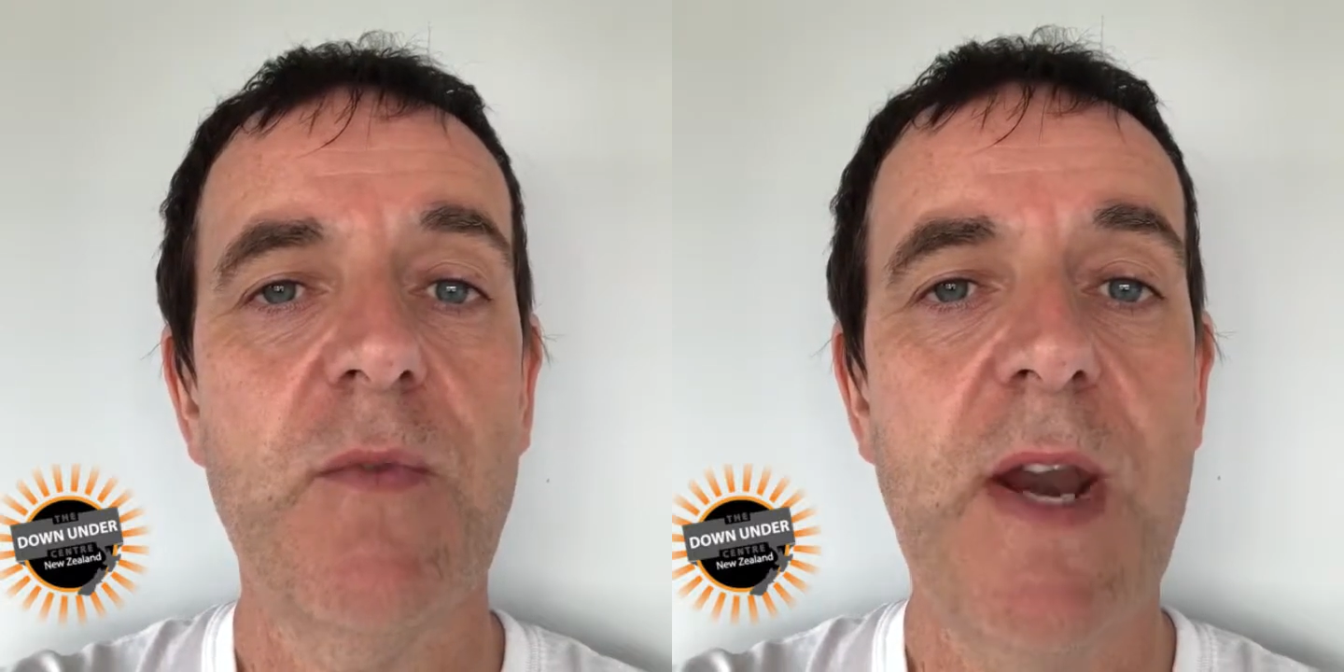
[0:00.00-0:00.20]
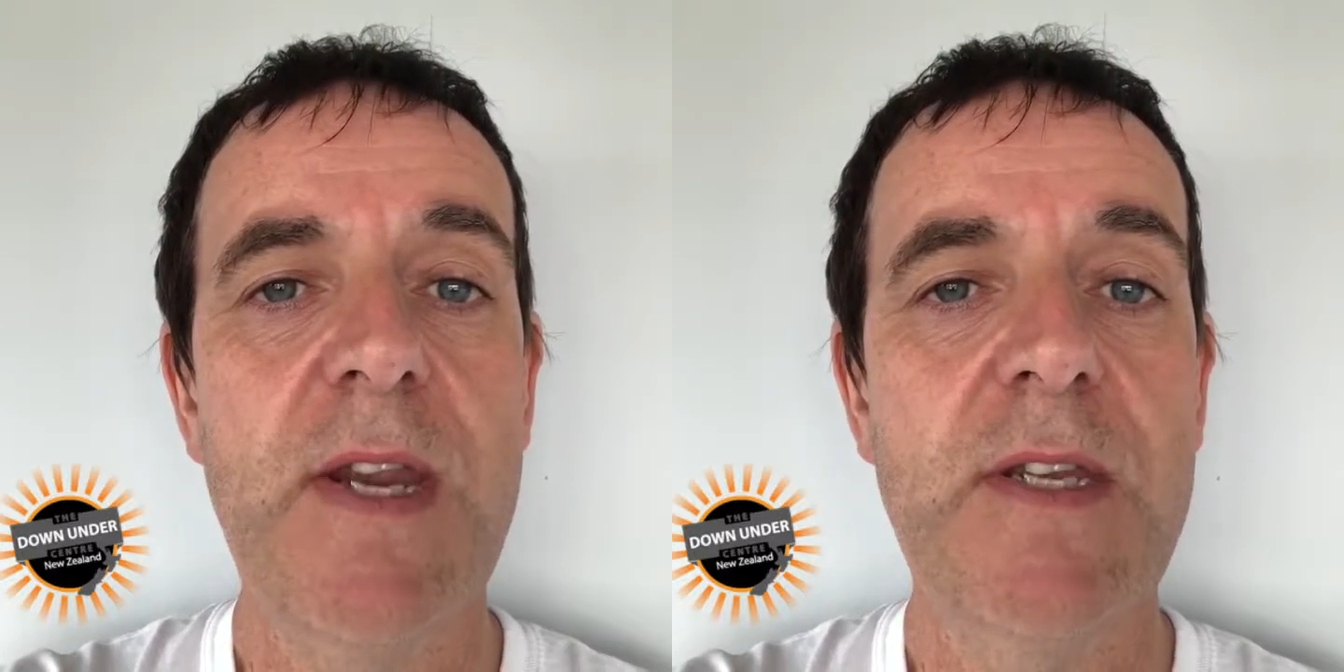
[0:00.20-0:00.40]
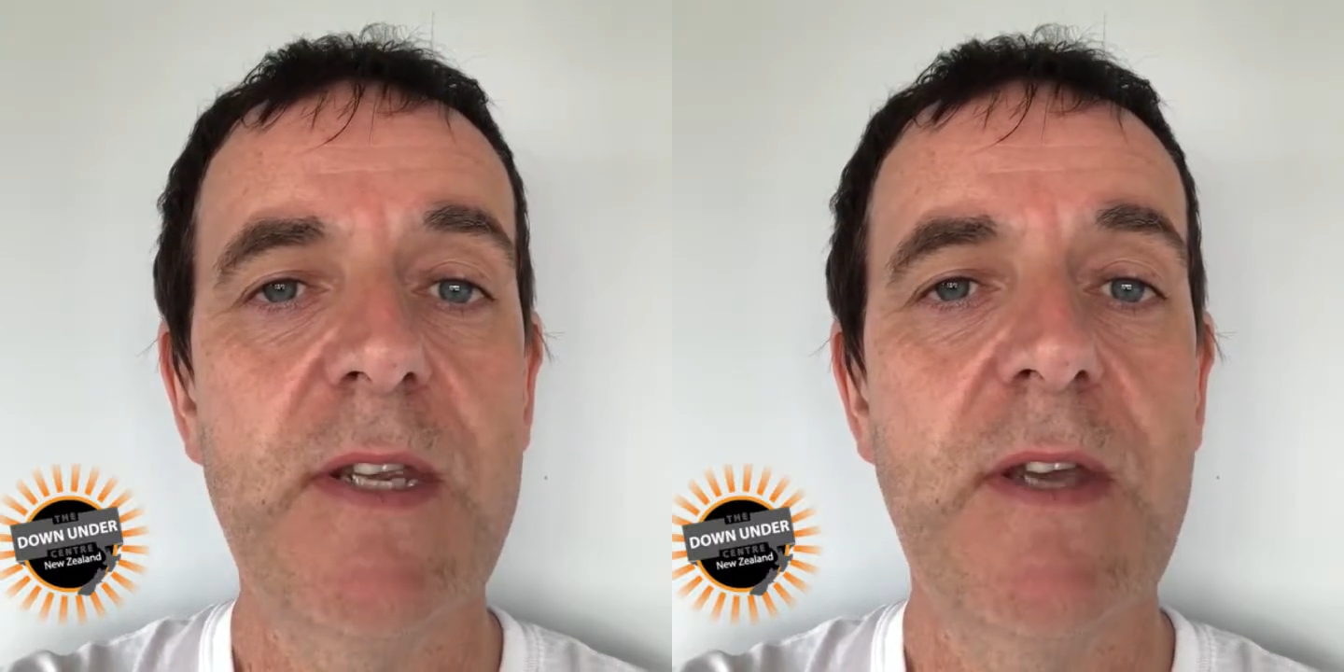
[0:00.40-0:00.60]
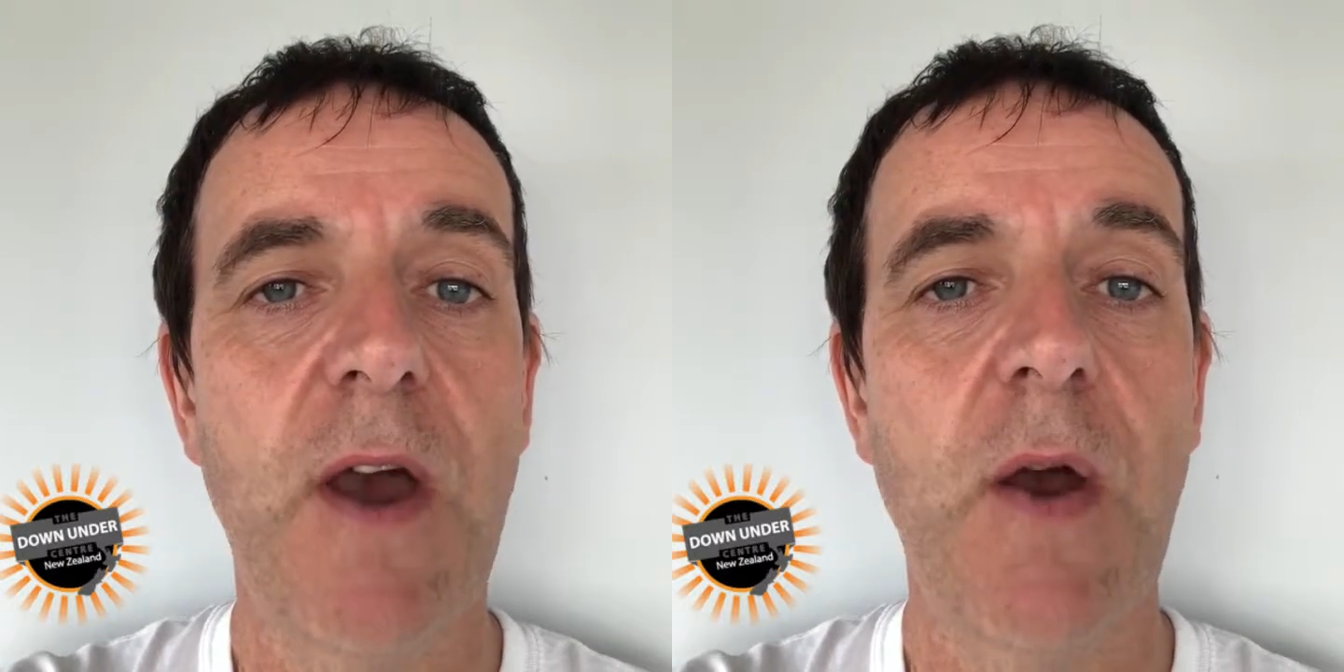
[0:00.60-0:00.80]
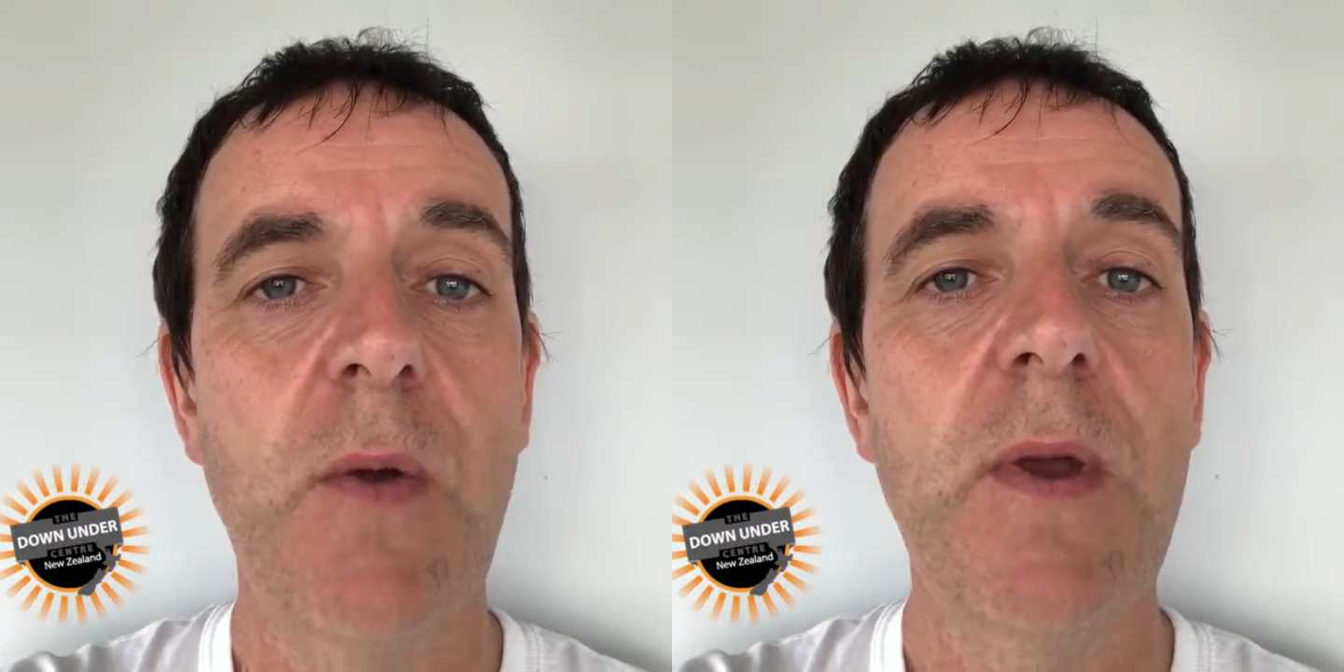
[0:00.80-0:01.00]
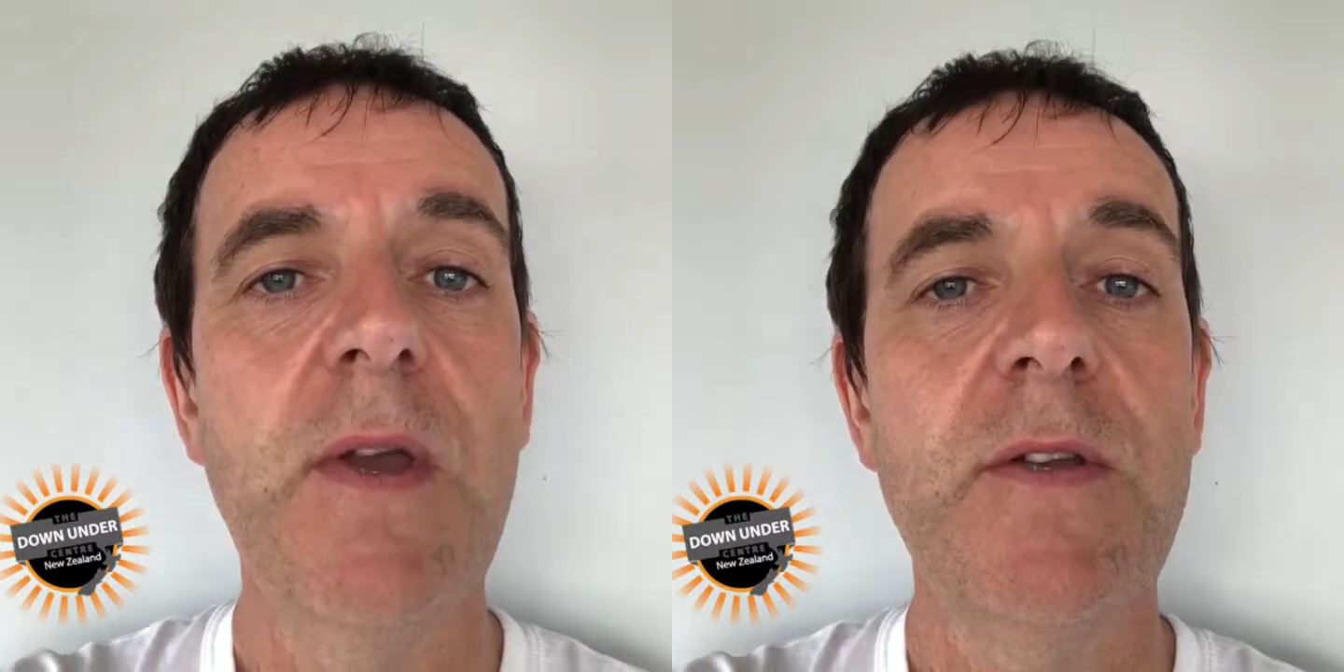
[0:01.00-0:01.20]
ready to go,